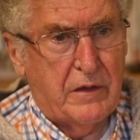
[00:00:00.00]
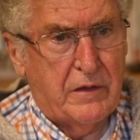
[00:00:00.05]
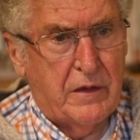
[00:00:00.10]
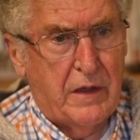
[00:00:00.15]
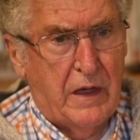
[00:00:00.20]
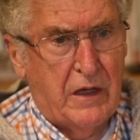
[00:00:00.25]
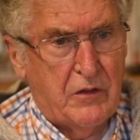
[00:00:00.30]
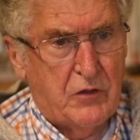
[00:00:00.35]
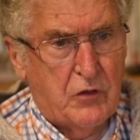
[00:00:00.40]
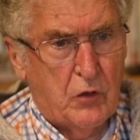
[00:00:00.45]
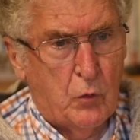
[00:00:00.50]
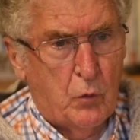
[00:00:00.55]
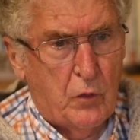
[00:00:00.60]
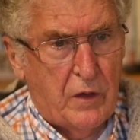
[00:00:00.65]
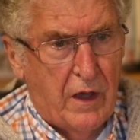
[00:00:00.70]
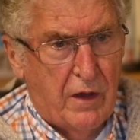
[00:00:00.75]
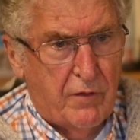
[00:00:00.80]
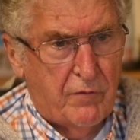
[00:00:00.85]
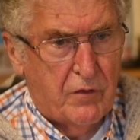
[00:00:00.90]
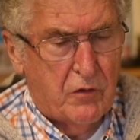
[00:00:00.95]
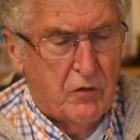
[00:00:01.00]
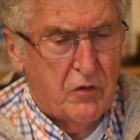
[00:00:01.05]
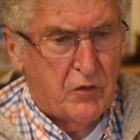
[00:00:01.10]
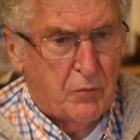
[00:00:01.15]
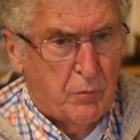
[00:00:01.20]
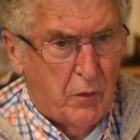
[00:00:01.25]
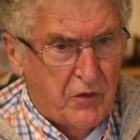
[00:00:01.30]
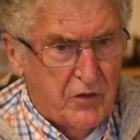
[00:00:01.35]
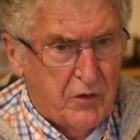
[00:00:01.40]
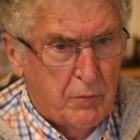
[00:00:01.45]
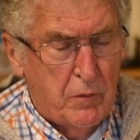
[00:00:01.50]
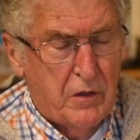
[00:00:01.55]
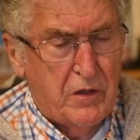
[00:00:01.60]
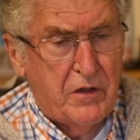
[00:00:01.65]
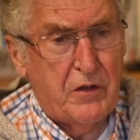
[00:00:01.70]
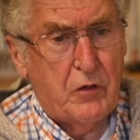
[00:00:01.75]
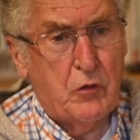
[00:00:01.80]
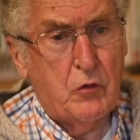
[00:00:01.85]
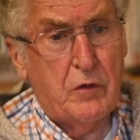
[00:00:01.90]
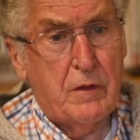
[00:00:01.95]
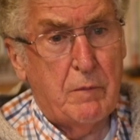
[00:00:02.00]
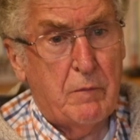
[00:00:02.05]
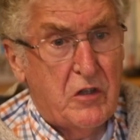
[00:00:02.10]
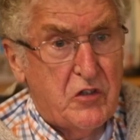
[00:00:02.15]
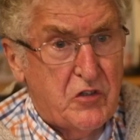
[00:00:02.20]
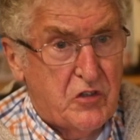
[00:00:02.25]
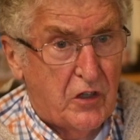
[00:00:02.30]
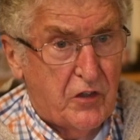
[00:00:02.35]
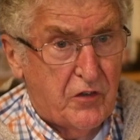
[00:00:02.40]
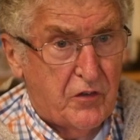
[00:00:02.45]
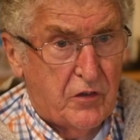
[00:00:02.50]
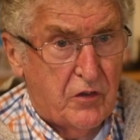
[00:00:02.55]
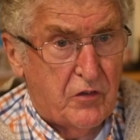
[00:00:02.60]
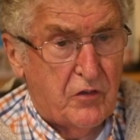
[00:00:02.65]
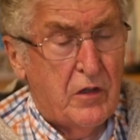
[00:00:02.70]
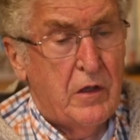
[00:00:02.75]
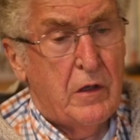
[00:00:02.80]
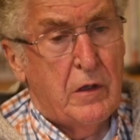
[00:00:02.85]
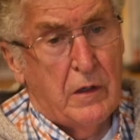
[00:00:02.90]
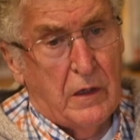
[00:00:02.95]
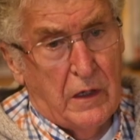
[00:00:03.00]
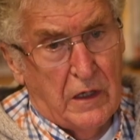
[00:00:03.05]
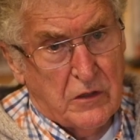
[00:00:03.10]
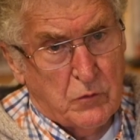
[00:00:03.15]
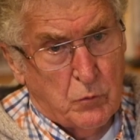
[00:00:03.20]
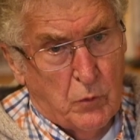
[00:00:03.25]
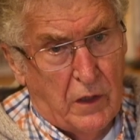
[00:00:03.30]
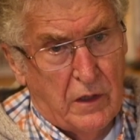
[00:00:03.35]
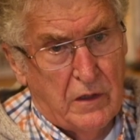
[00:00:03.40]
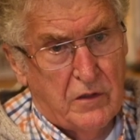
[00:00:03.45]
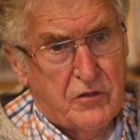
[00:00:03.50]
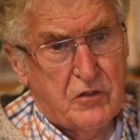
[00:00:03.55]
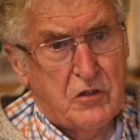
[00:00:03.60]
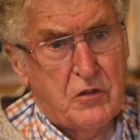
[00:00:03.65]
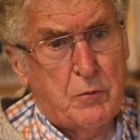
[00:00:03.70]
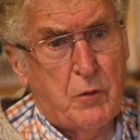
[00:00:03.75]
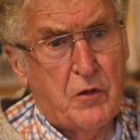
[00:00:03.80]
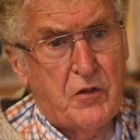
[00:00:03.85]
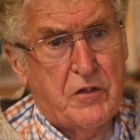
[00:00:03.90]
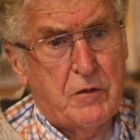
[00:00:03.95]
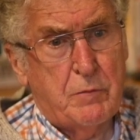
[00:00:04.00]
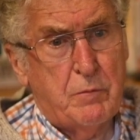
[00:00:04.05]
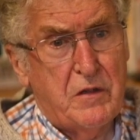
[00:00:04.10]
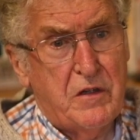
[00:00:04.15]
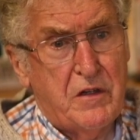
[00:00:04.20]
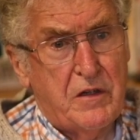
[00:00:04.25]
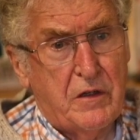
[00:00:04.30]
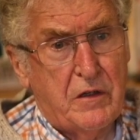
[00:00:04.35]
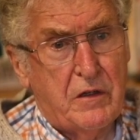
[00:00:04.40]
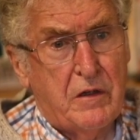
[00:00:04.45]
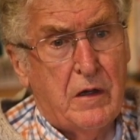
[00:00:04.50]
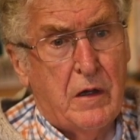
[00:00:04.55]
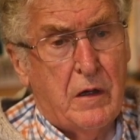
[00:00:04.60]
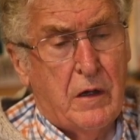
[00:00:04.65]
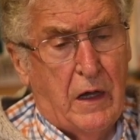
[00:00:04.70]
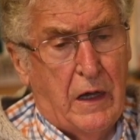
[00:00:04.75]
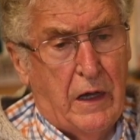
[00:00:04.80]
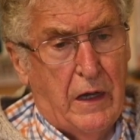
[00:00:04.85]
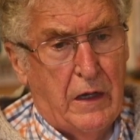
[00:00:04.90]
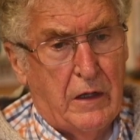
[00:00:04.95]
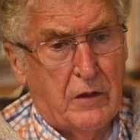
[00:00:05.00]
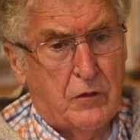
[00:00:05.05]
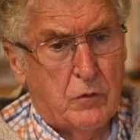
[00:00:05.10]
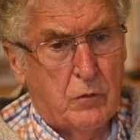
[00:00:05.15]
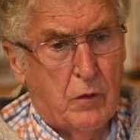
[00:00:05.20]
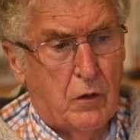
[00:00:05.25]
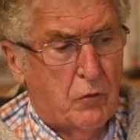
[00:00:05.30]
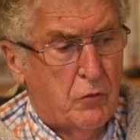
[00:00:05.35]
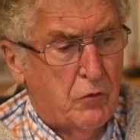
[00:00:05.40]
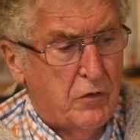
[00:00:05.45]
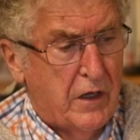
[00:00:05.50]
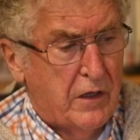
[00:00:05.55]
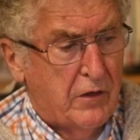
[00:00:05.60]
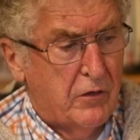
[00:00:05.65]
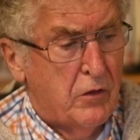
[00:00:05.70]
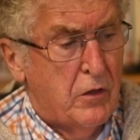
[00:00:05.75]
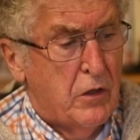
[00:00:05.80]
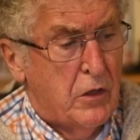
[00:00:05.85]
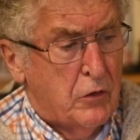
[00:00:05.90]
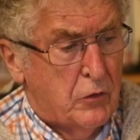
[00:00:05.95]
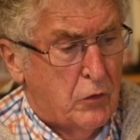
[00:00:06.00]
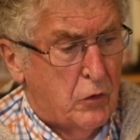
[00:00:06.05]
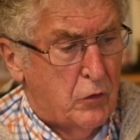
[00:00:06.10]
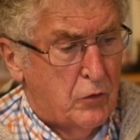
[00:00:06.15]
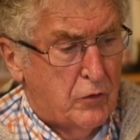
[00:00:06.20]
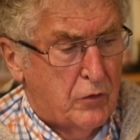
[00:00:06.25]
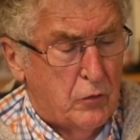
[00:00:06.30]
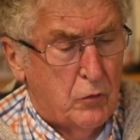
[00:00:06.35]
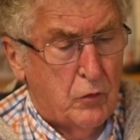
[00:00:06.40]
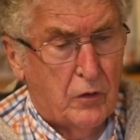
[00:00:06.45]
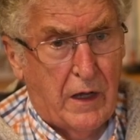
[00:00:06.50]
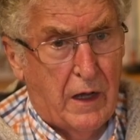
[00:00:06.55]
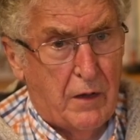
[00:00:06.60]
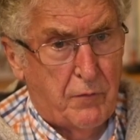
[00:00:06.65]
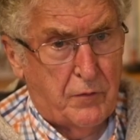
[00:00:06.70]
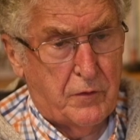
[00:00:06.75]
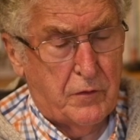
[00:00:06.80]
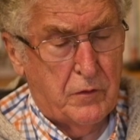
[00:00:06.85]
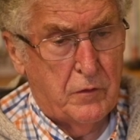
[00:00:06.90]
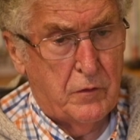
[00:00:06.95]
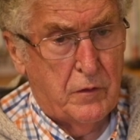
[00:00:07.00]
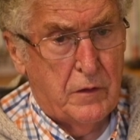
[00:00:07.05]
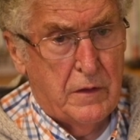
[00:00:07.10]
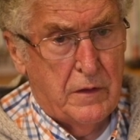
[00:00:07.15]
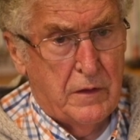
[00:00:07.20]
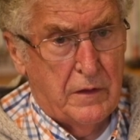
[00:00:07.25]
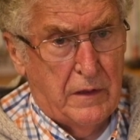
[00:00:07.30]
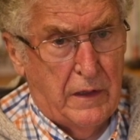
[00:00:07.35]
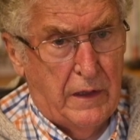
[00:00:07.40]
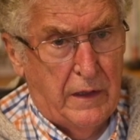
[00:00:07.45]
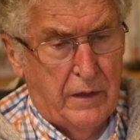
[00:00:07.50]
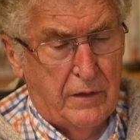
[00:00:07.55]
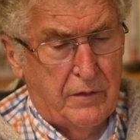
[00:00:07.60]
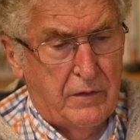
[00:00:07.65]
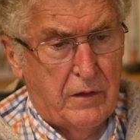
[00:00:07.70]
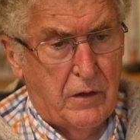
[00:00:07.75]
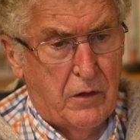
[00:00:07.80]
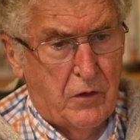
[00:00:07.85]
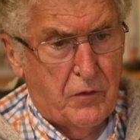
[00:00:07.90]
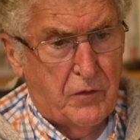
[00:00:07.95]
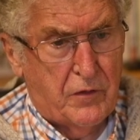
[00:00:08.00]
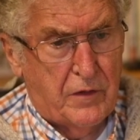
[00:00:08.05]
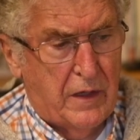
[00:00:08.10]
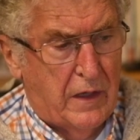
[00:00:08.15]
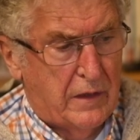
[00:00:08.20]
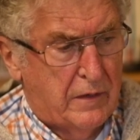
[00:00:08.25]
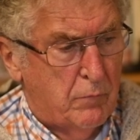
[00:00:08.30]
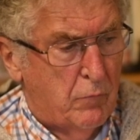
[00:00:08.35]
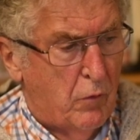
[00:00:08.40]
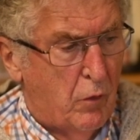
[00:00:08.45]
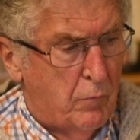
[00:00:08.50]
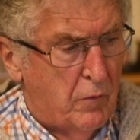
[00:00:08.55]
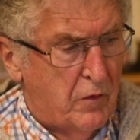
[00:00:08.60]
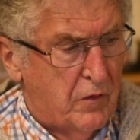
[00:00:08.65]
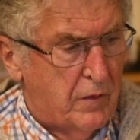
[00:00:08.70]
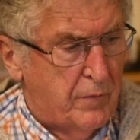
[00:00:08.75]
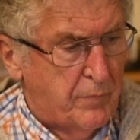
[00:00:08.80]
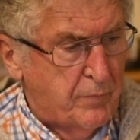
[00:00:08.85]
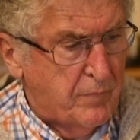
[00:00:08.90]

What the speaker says: And so we have a responsibility to them in justice, as well as responsibility to our Creator to look after the earth at the moment.